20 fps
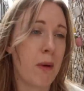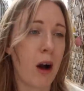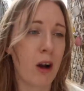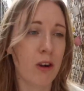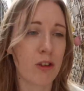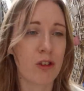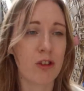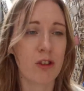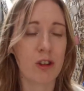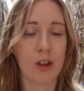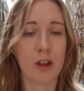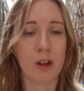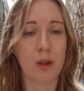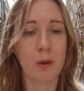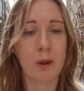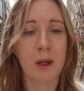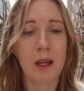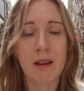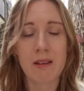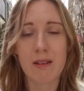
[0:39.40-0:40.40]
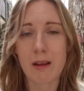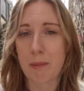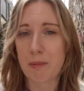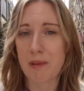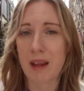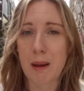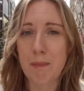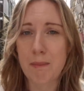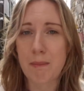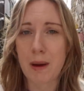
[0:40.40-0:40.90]
March to
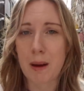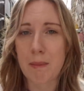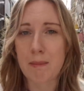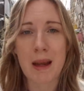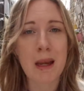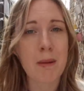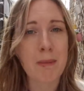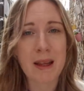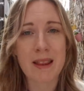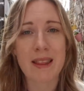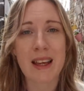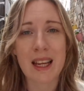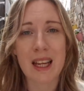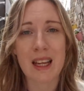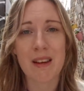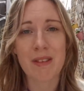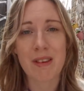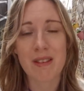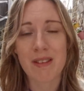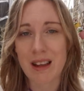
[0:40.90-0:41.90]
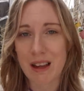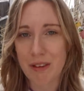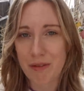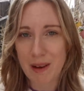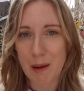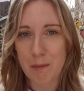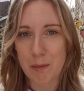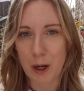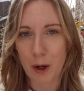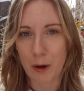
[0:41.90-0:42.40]
September, maybe they even say
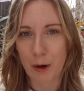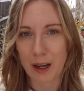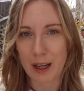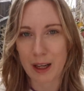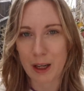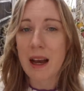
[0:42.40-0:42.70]
February.